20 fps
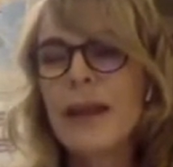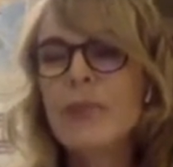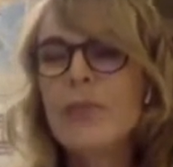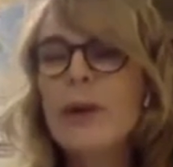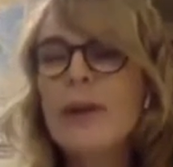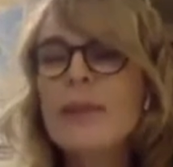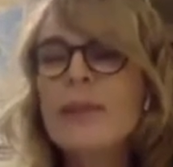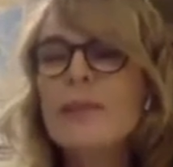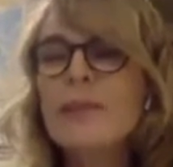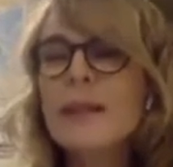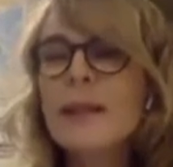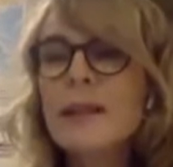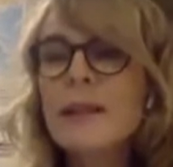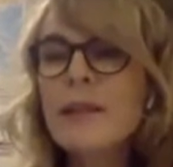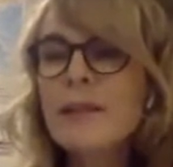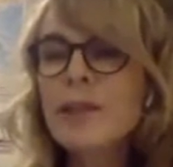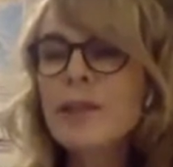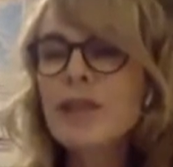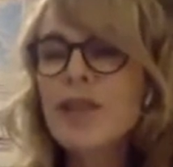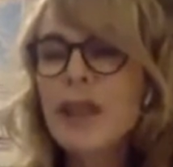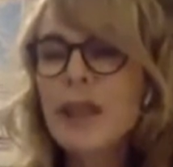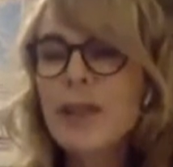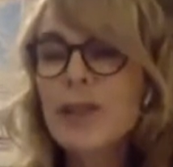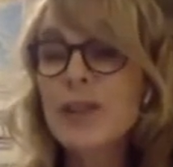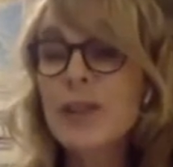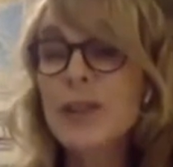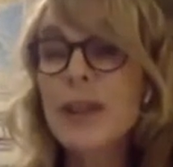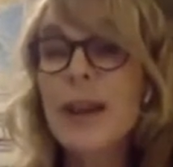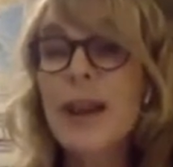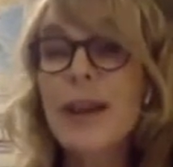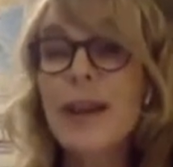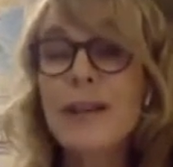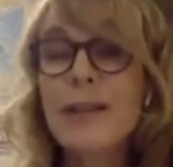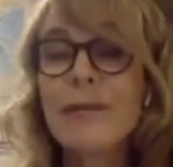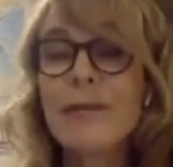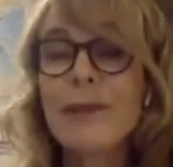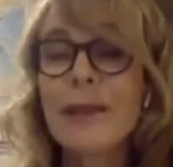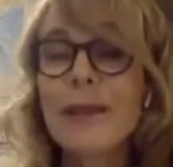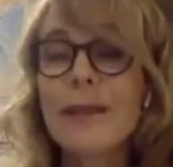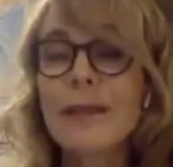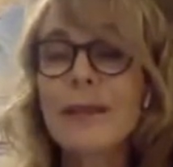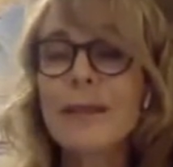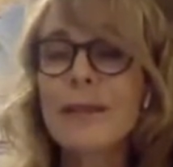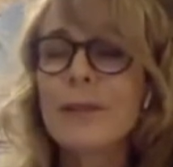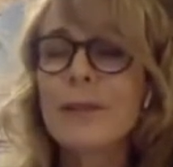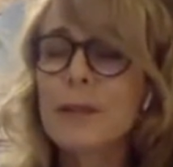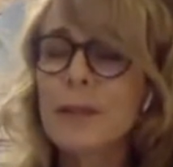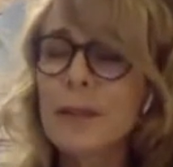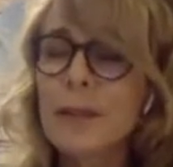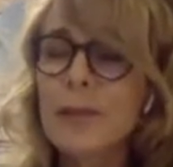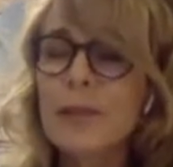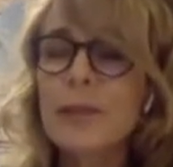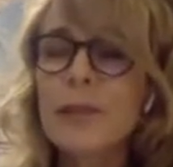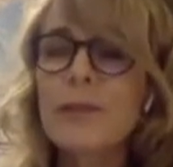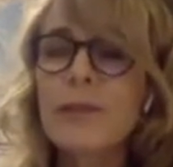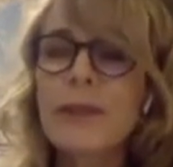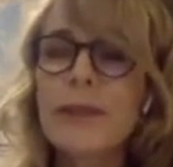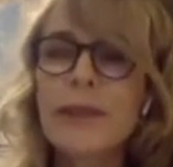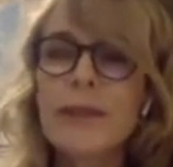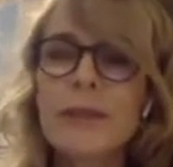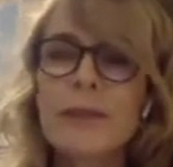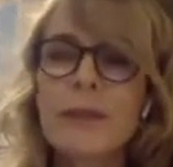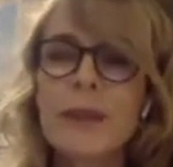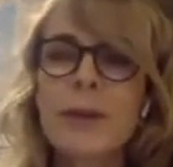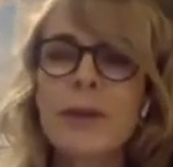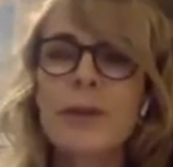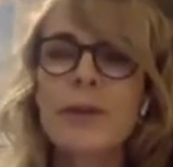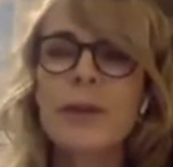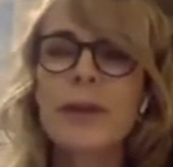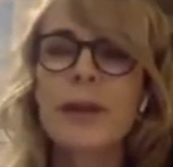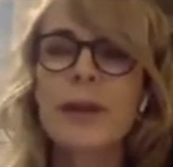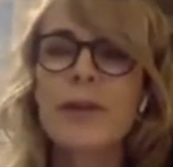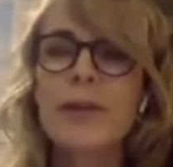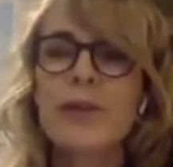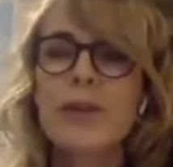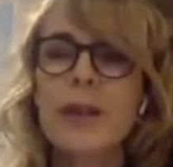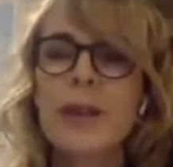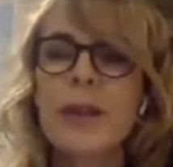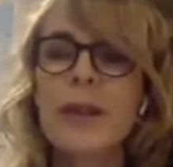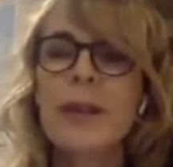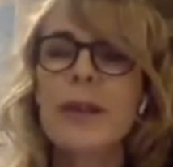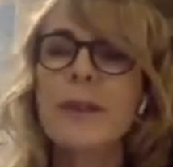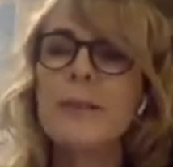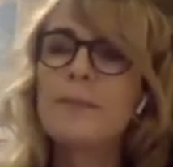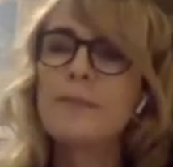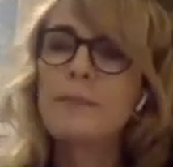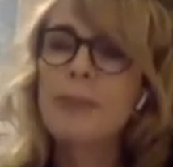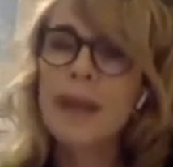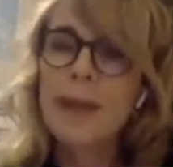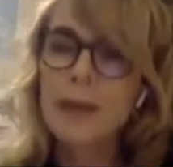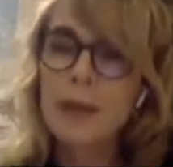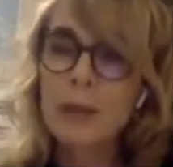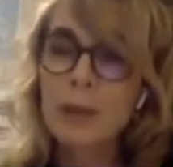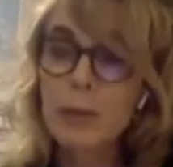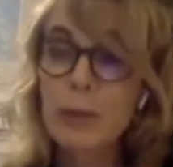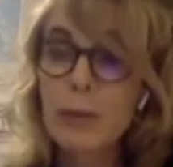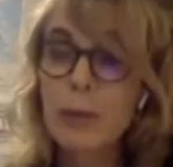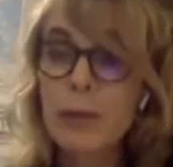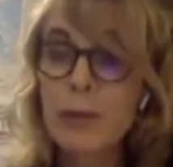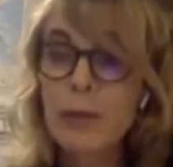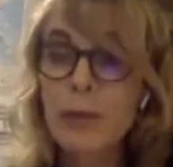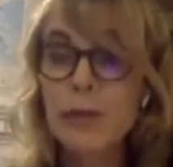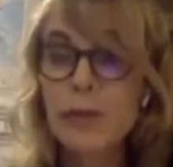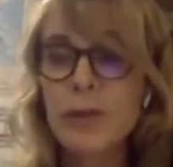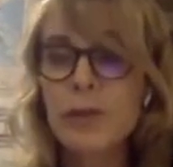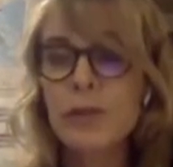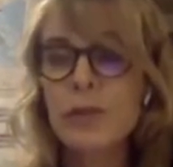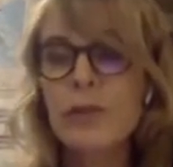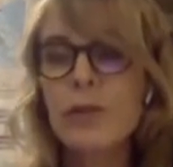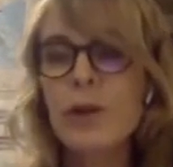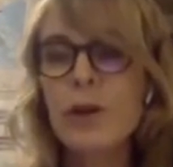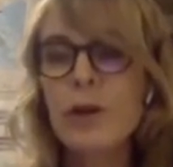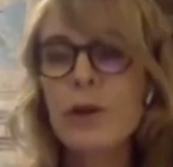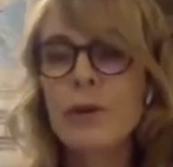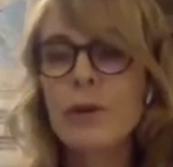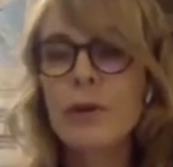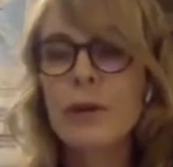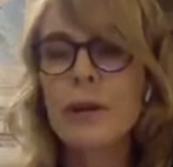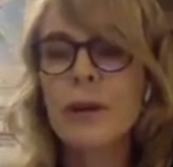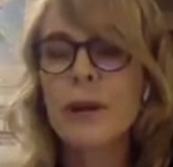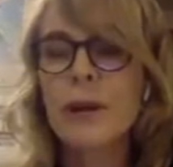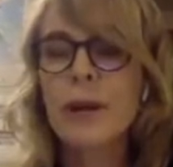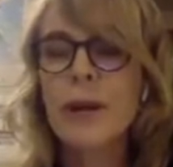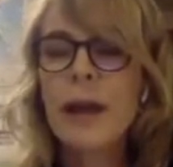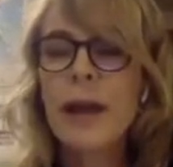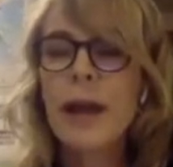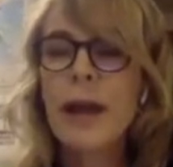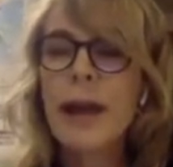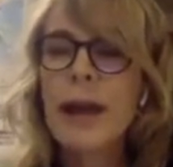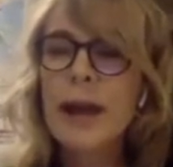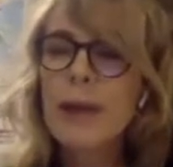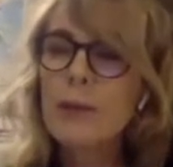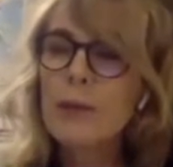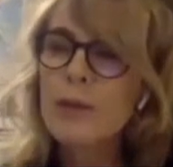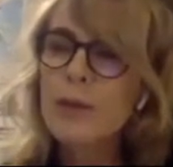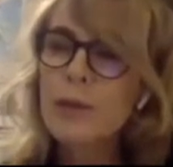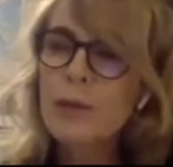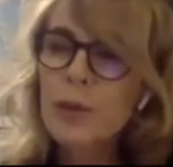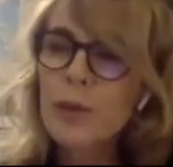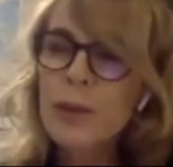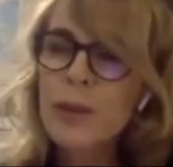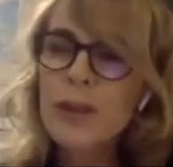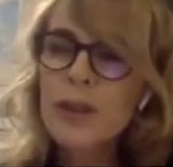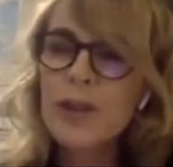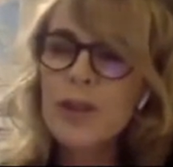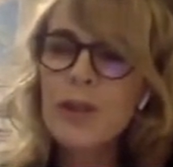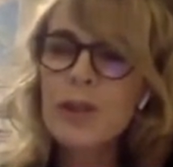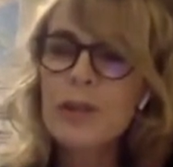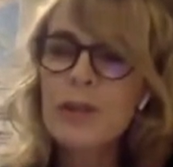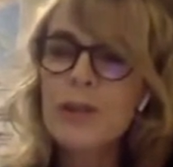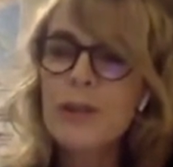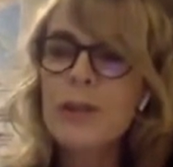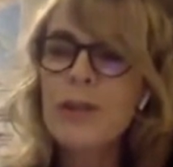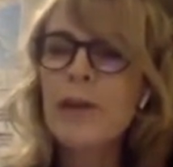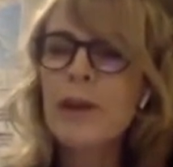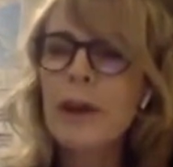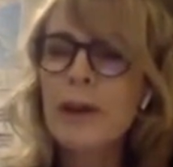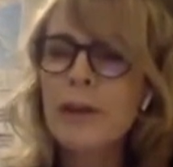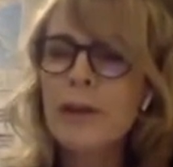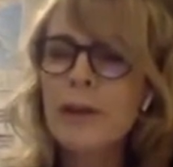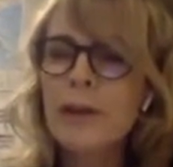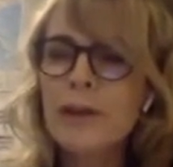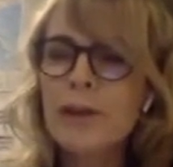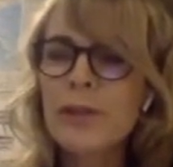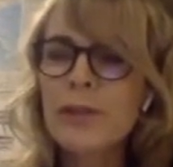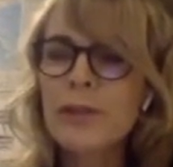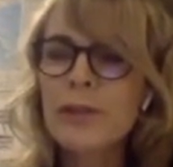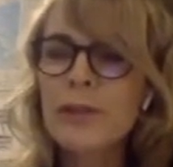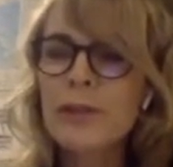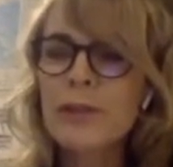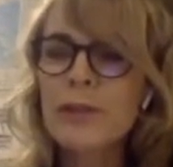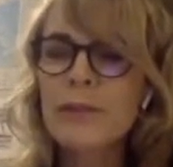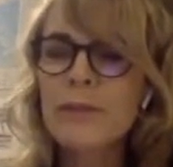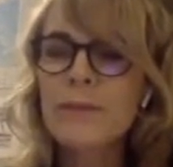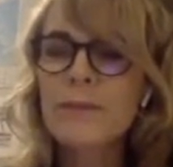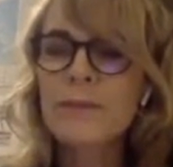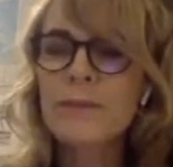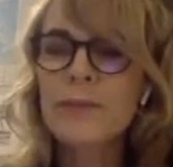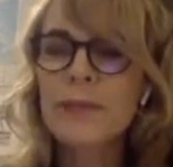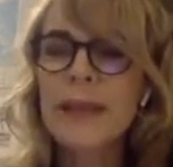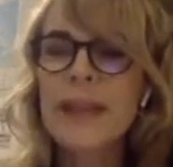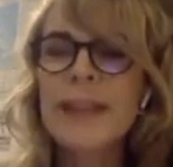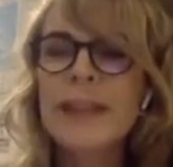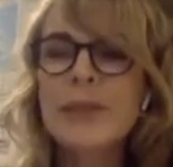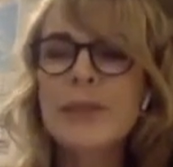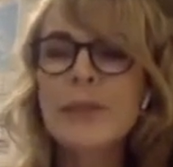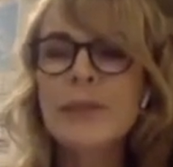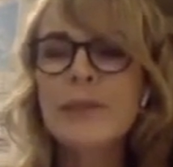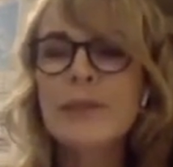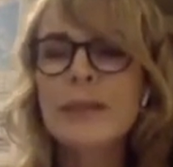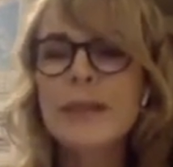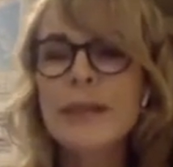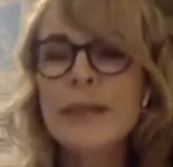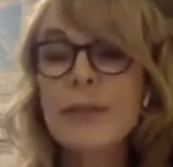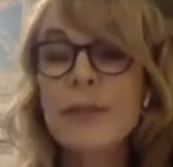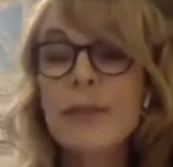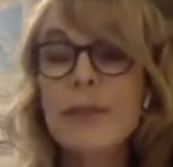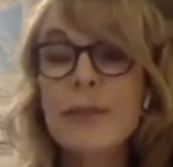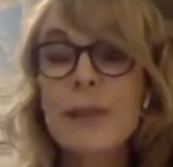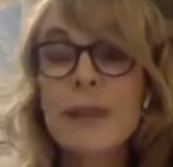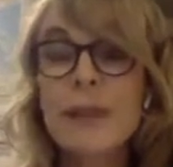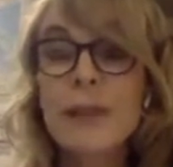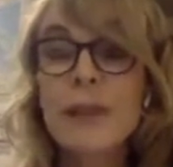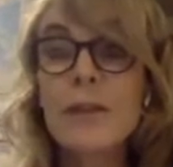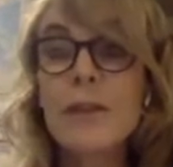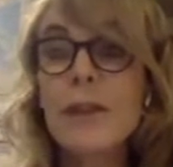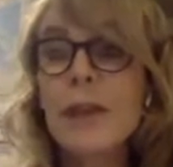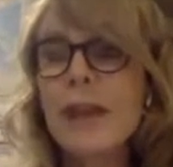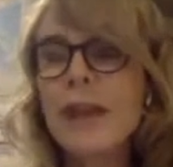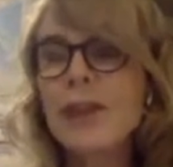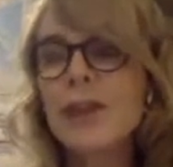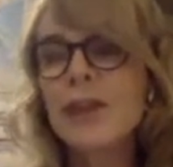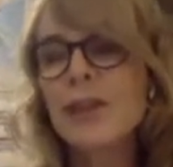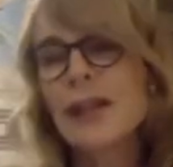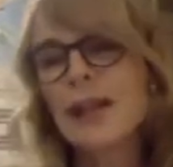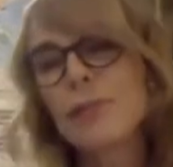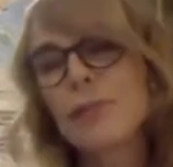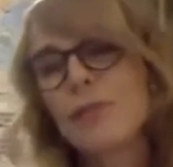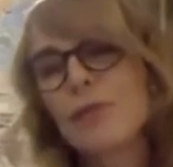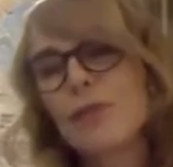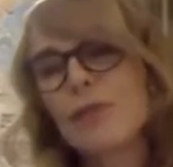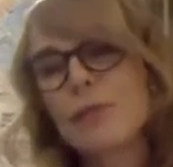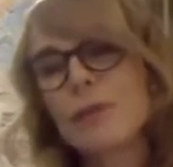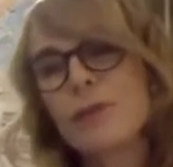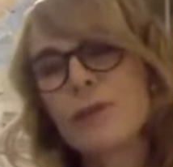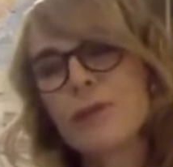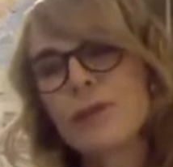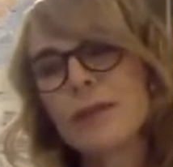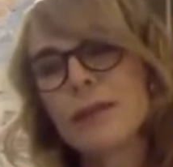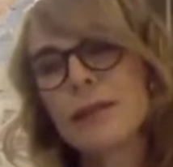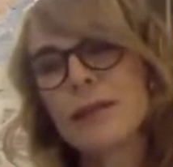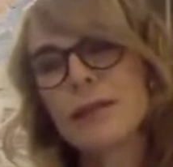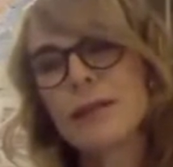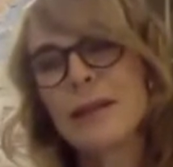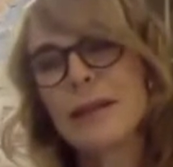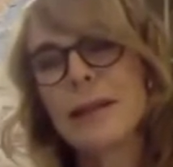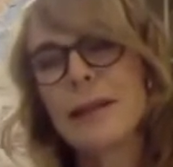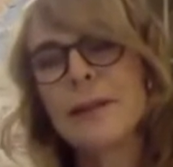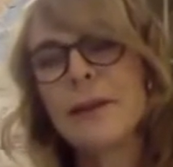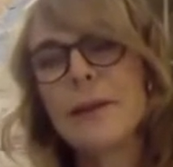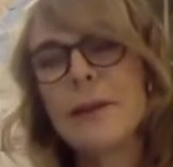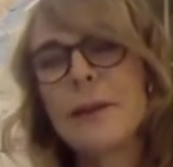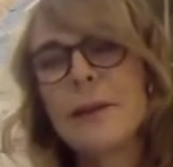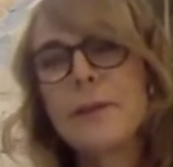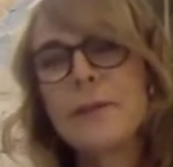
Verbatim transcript: And whilst many of the challenges I have faced and continue to face in my own country may not be prevalent in your own, I'm also pretty sure that there are other issues. As we have seen from many of the hashtag movements recently,